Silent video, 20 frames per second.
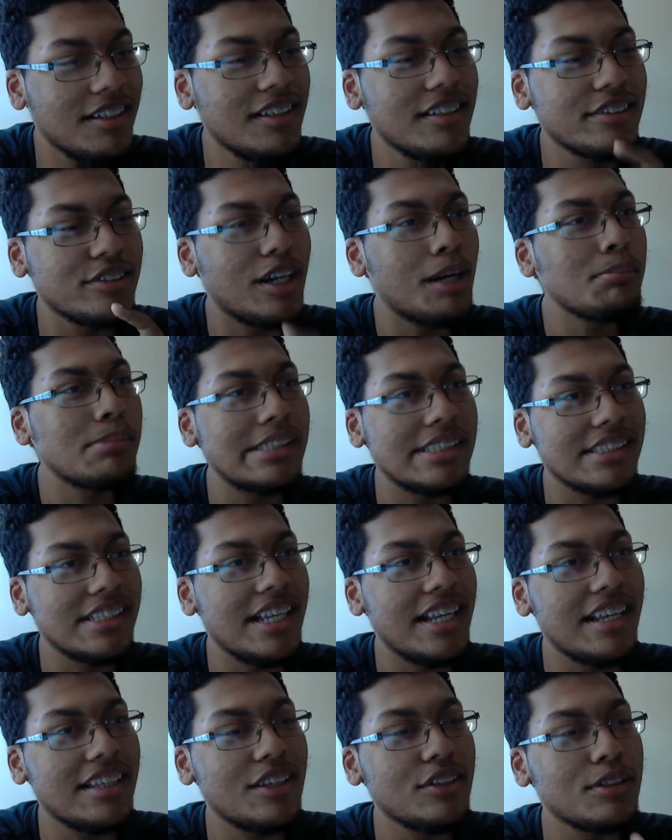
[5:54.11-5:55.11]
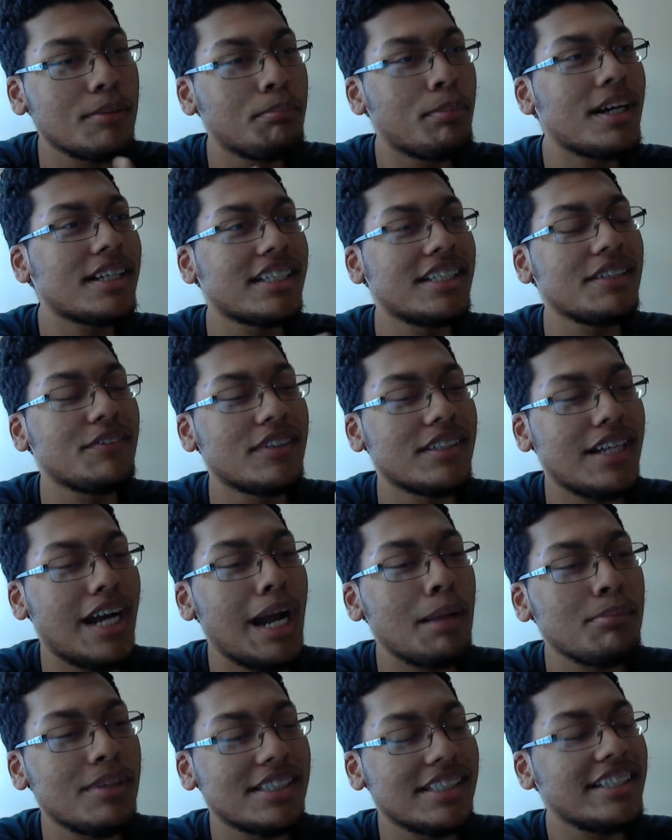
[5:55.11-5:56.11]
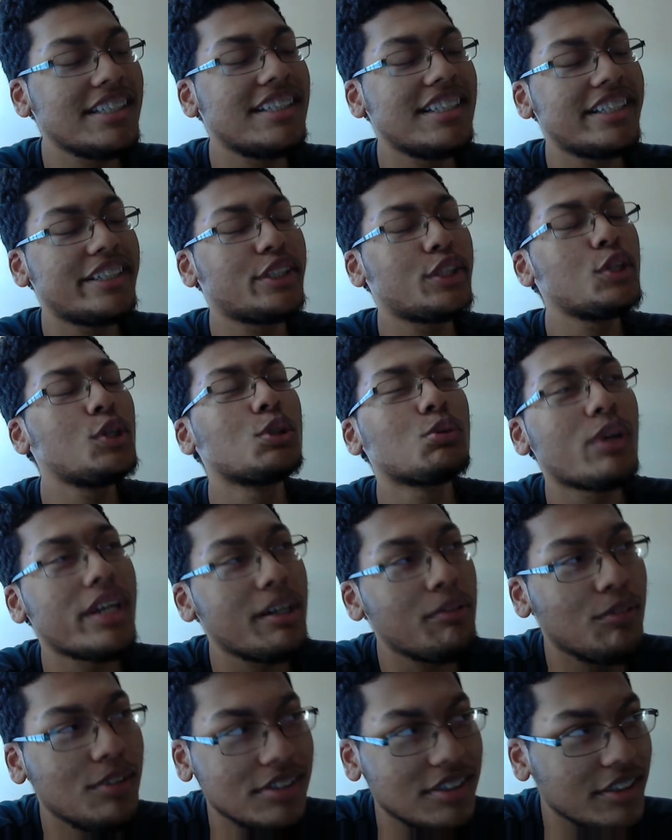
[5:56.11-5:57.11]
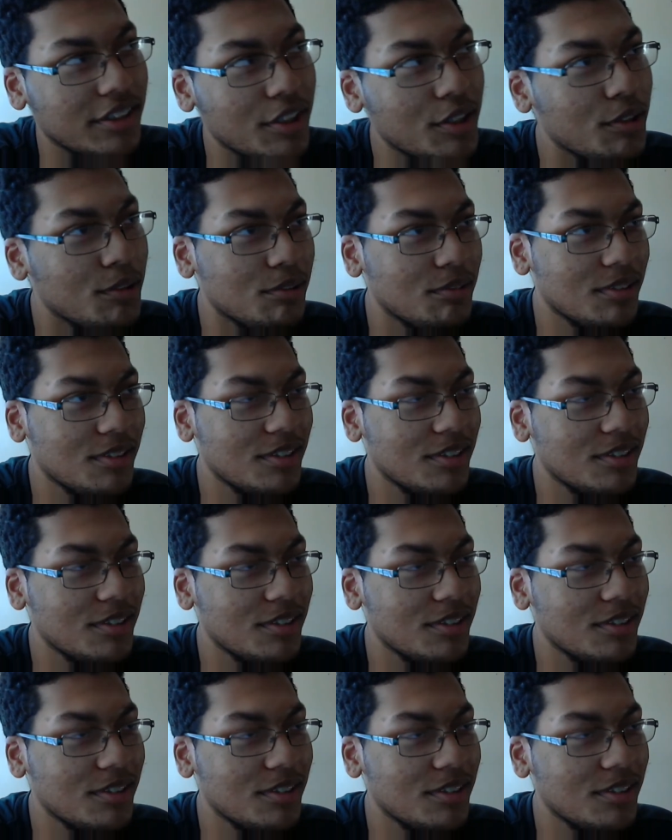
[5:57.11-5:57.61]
So I'm just thinking there's a bunch of different timelines. He could just choose where he wants to go.